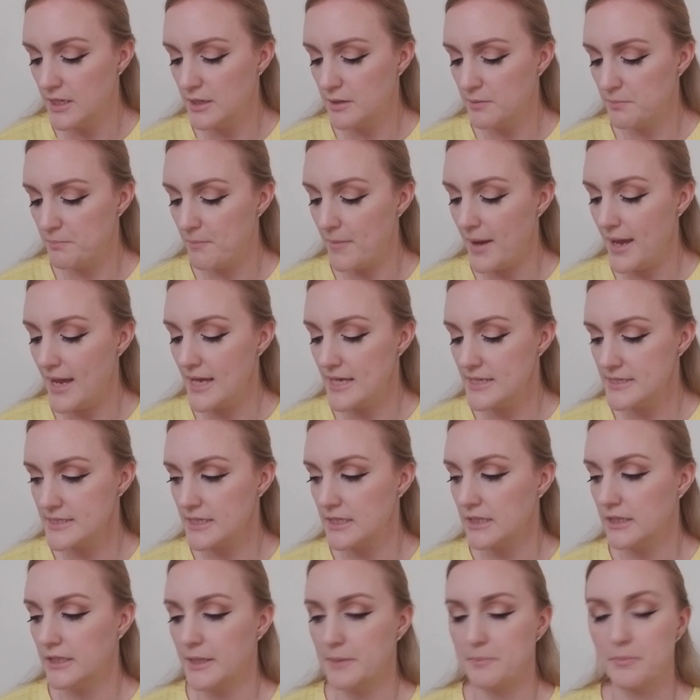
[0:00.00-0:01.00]
Matte
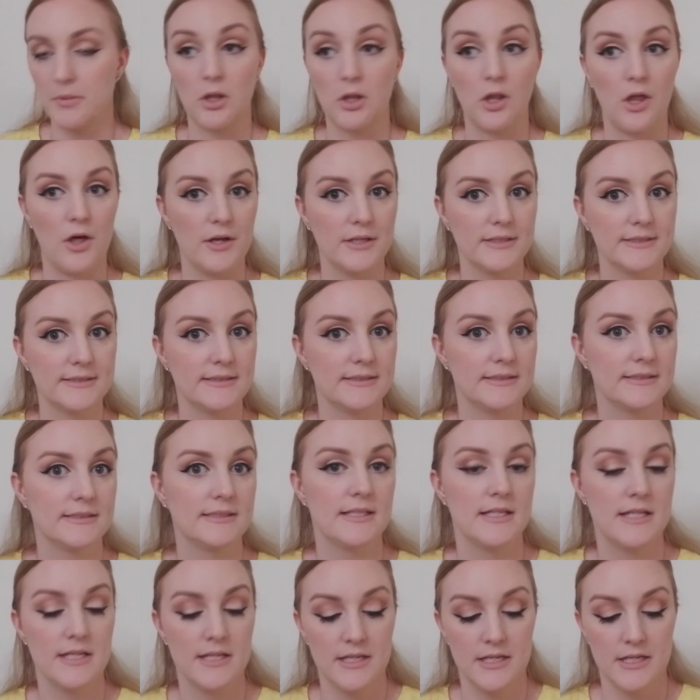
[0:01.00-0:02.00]
lip gloss.
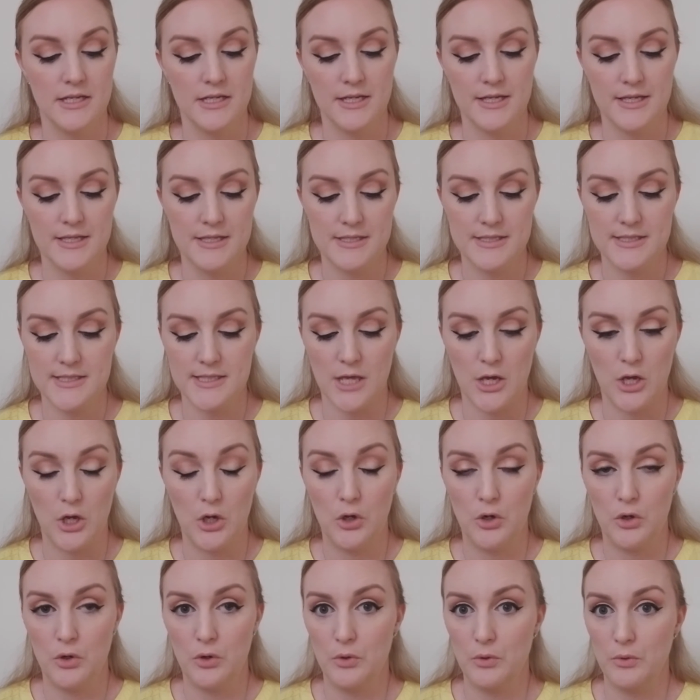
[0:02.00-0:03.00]

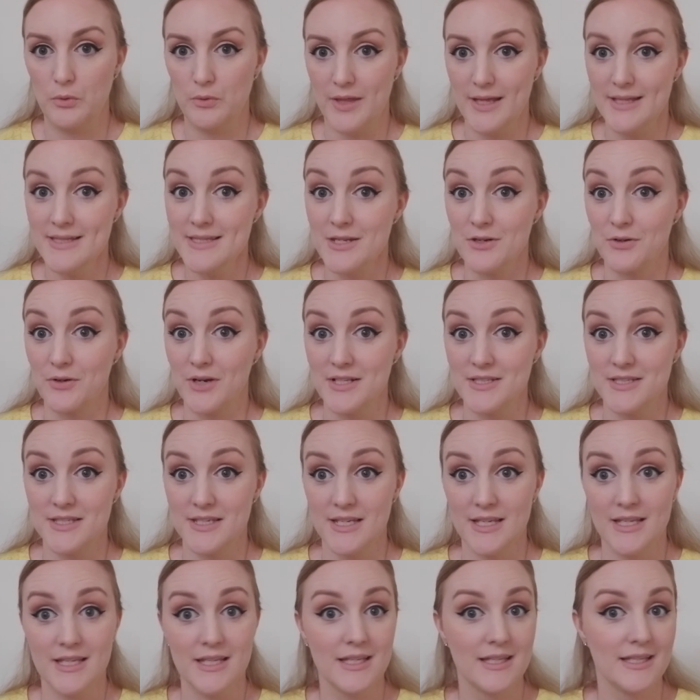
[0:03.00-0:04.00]
So that's
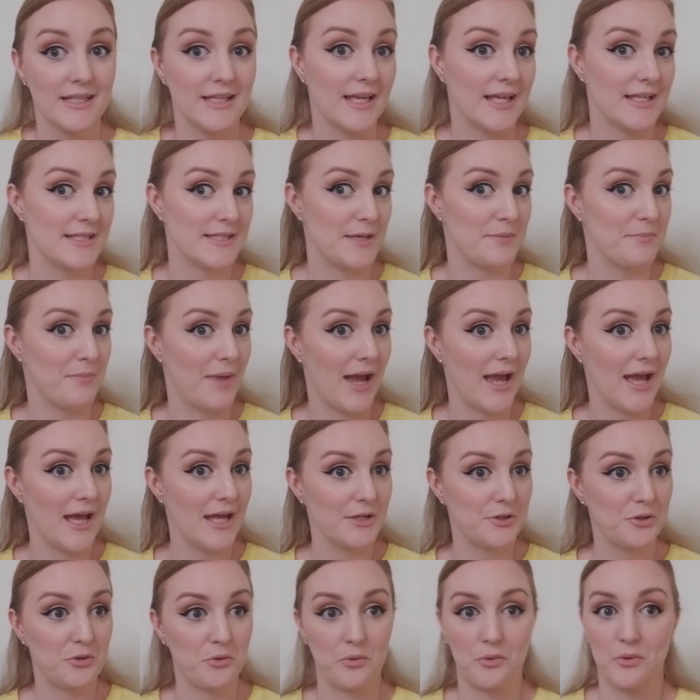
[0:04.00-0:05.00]
interesting. Is it
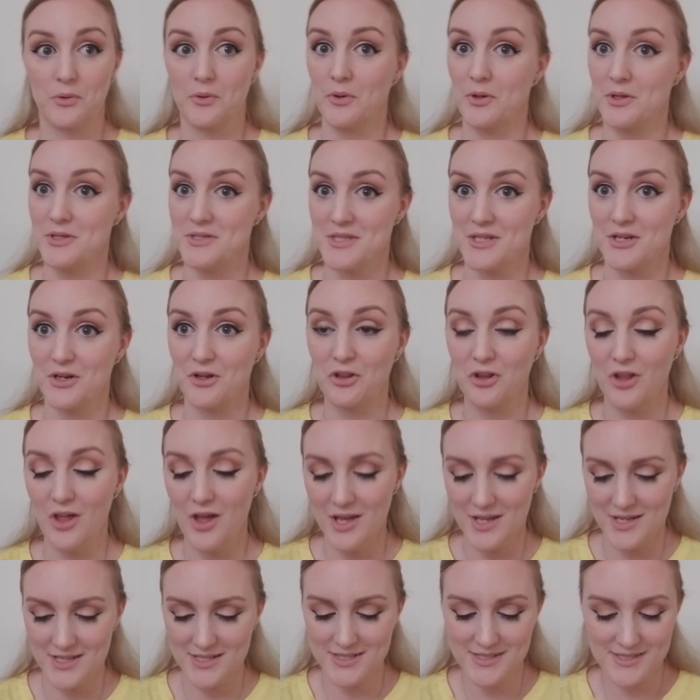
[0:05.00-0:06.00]
matte or is it a
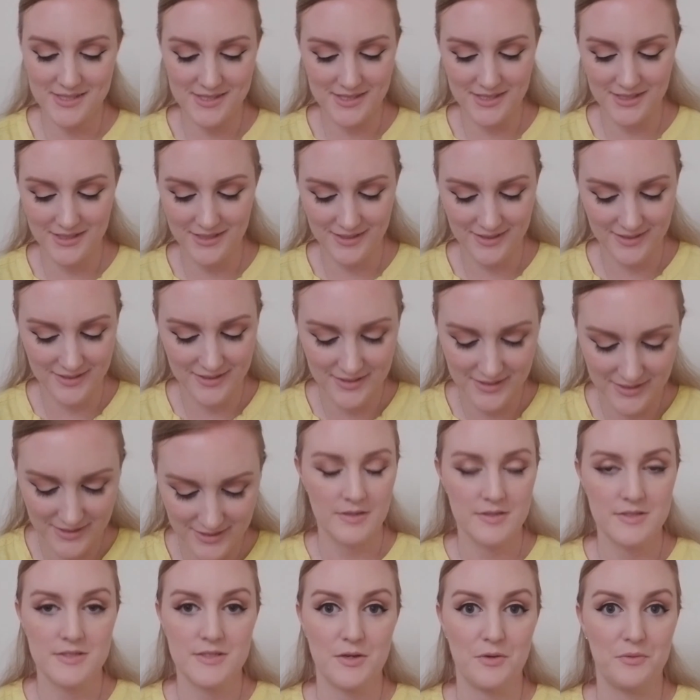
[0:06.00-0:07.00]
gloss?
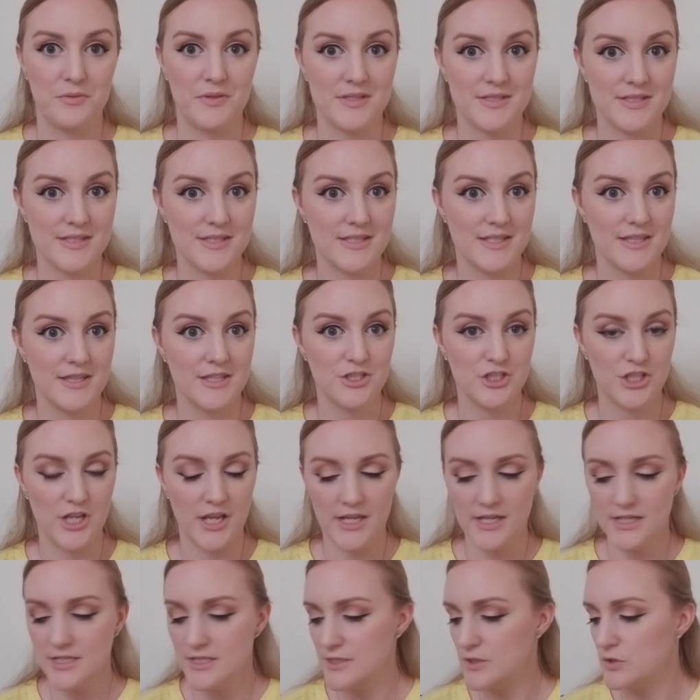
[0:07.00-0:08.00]
So this is in the
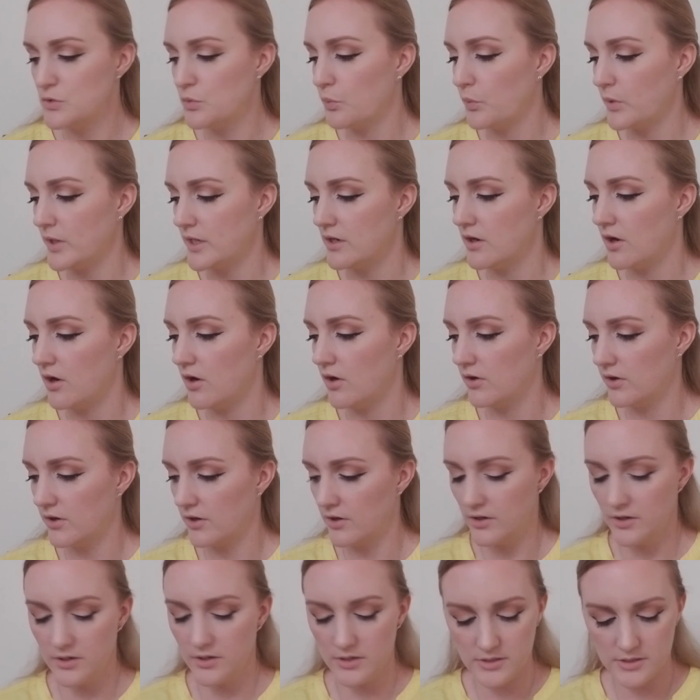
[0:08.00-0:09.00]
shade
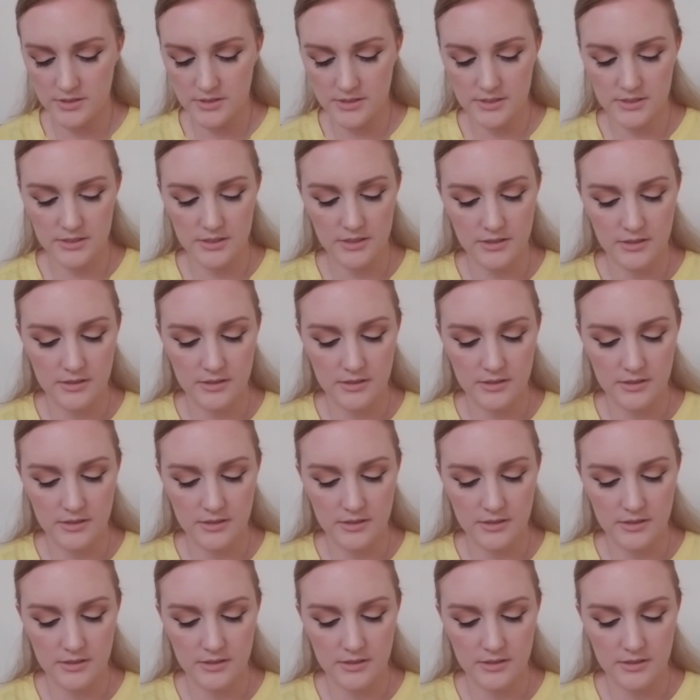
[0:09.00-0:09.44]
Sweetheart.